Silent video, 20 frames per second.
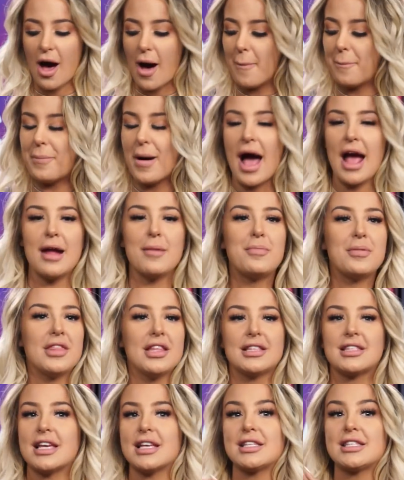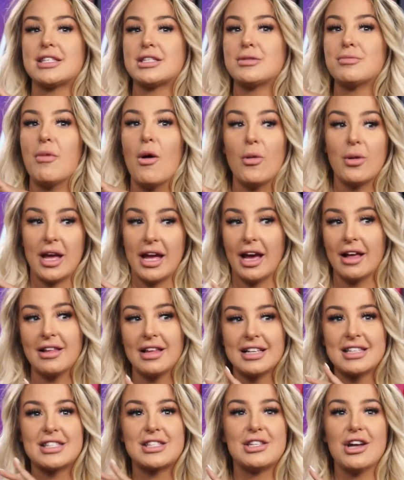a pipe that's like smoking,
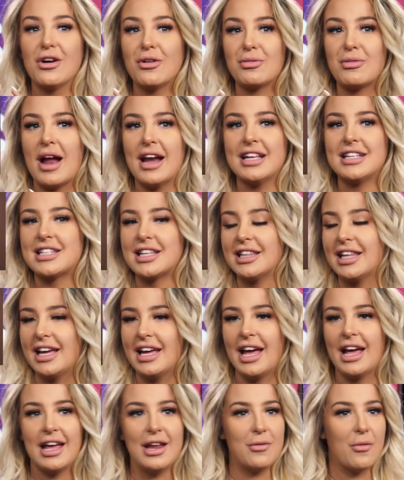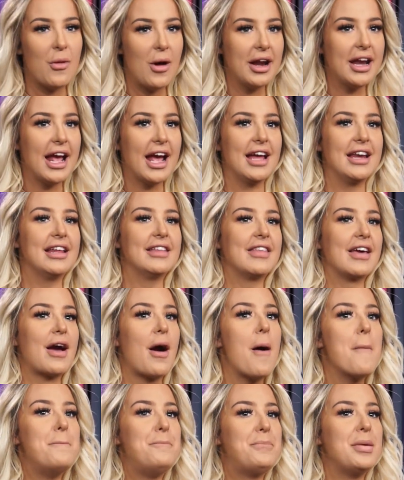like still ready to lit in one hand and like
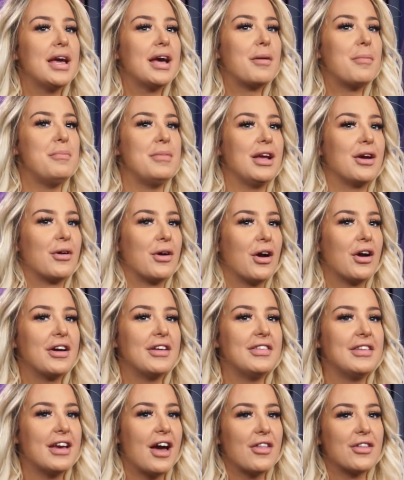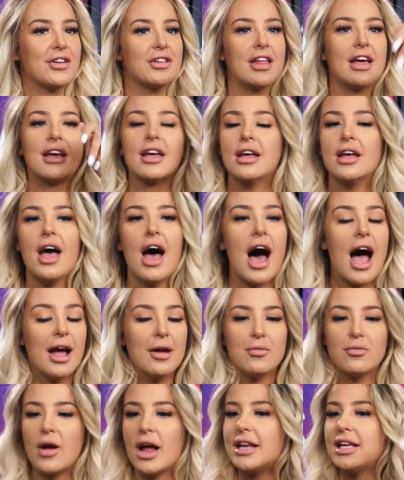a big mirror in the other. Like,
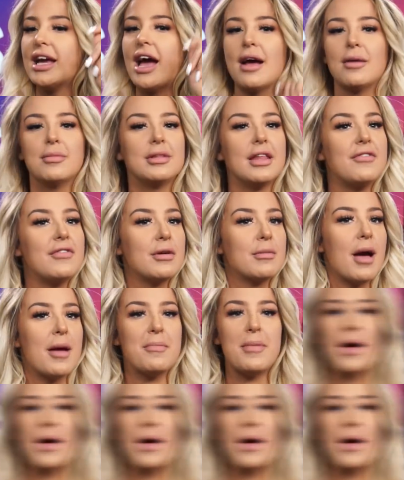I'm ready, I'm living my